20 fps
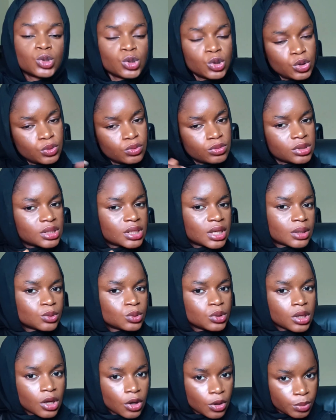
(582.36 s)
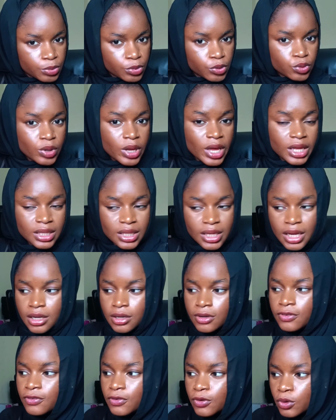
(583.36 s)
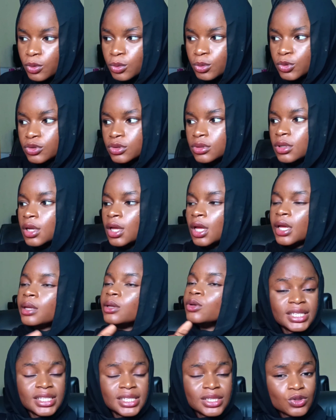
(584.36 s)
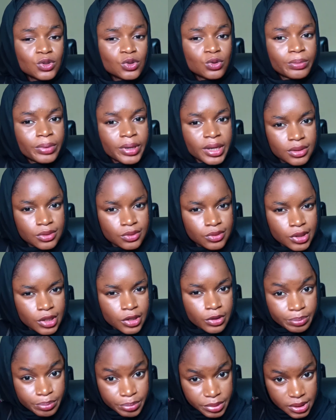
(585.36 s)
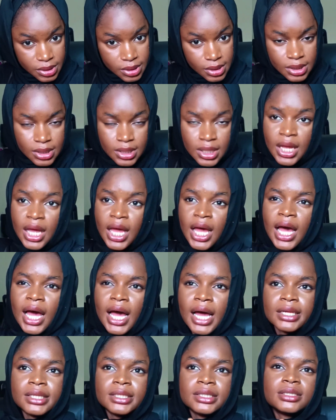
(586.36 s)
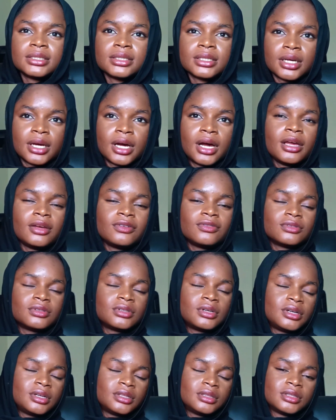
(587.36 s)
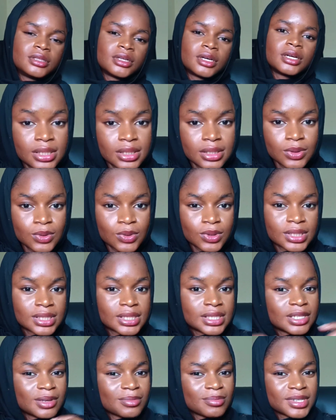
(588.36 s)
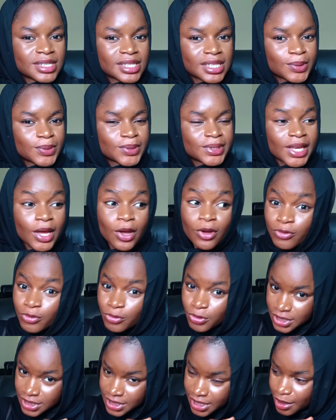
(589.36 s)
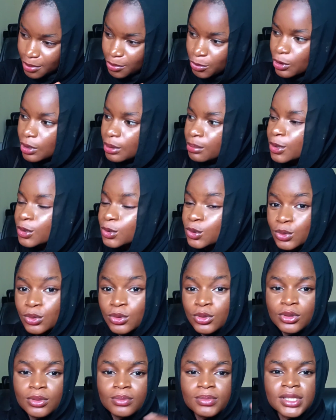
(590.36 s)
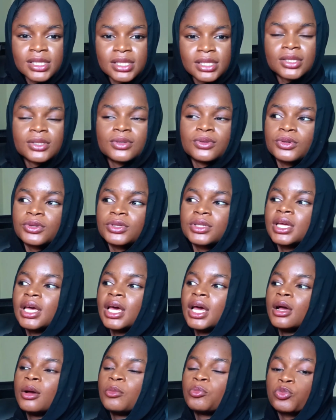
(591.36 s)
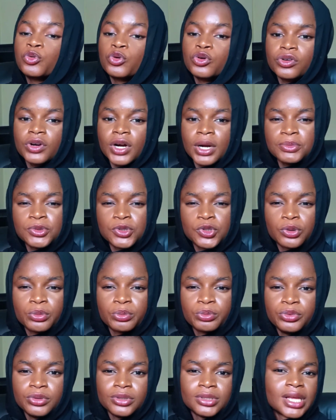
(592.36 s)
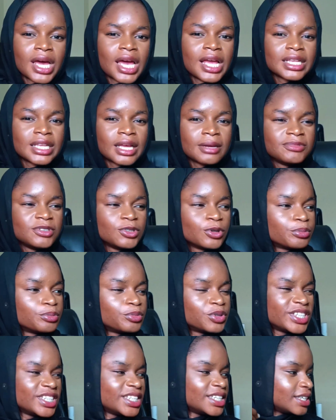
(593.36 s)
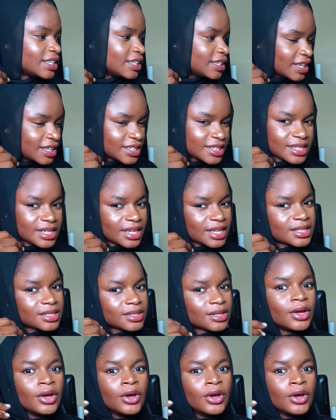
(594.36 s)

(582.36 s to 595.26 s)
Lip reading: tunes that could help you enter a flow mode. You can listen to binaural beats, and I even heard that listening to the same sound every time you're about to do something serious programs your brain, that anytime your brain hears that,